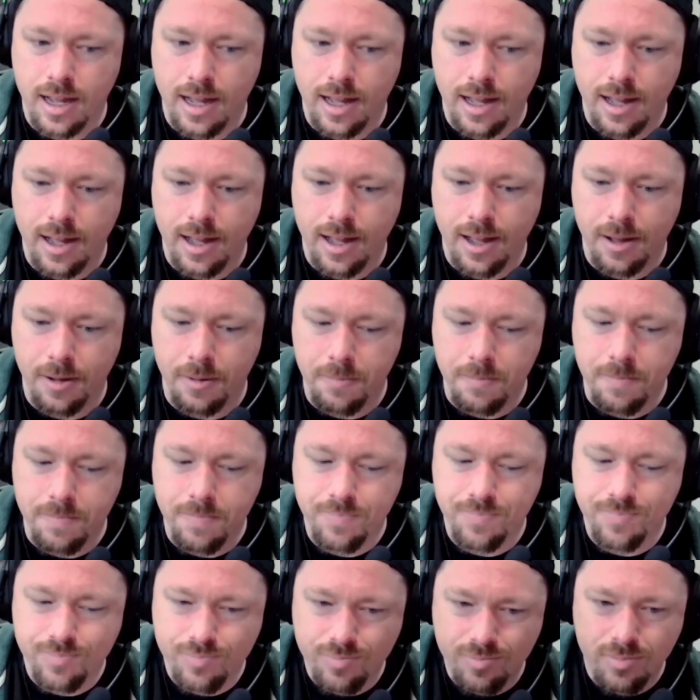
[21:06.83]
um
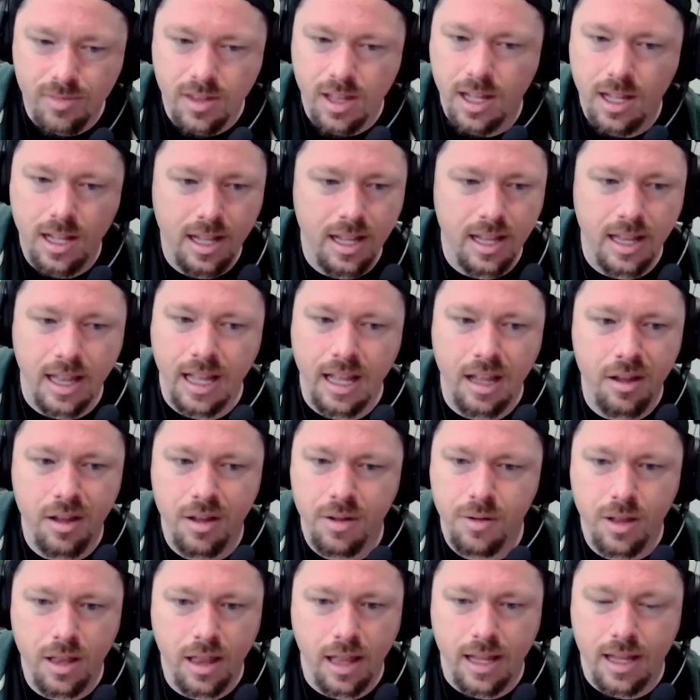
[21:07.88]

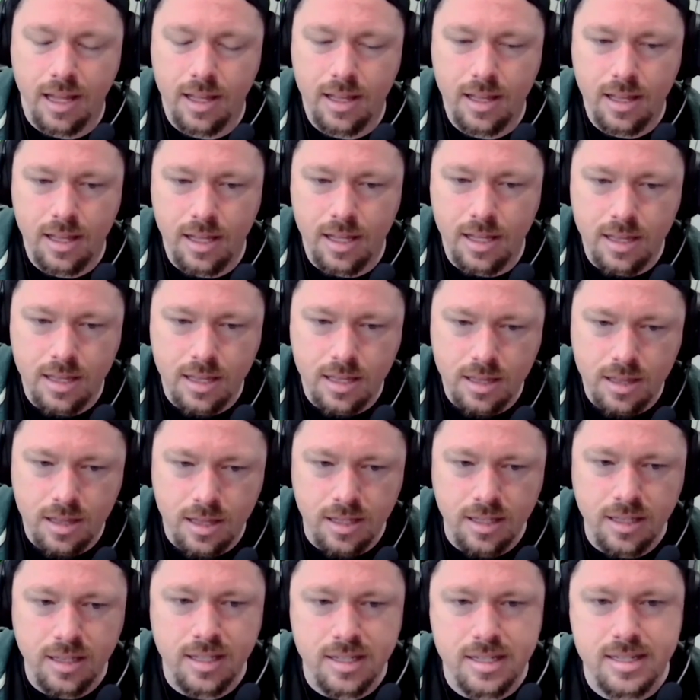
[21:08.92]
like
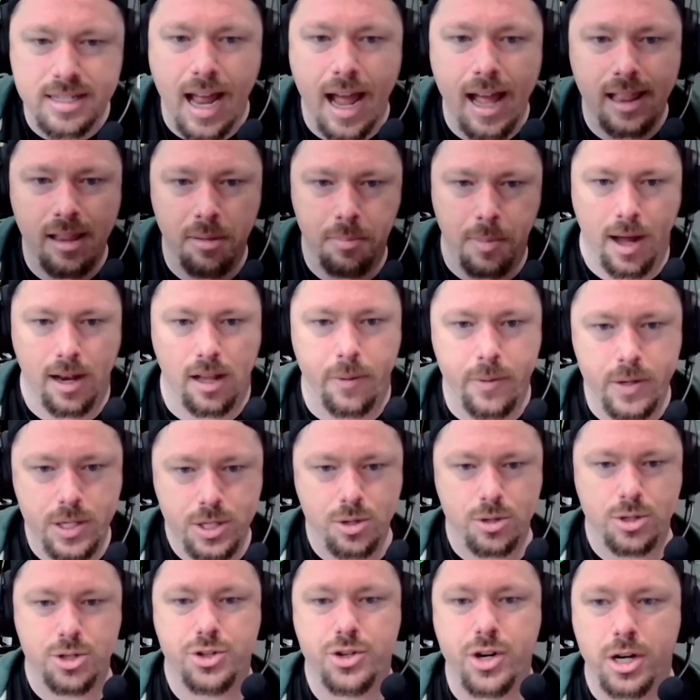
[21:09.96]
the style of modeling was
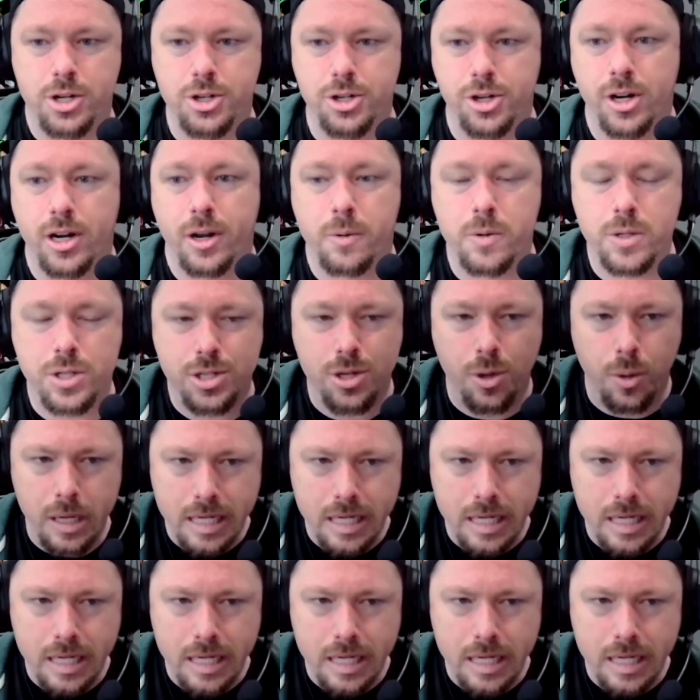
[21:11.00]
so structured. It was so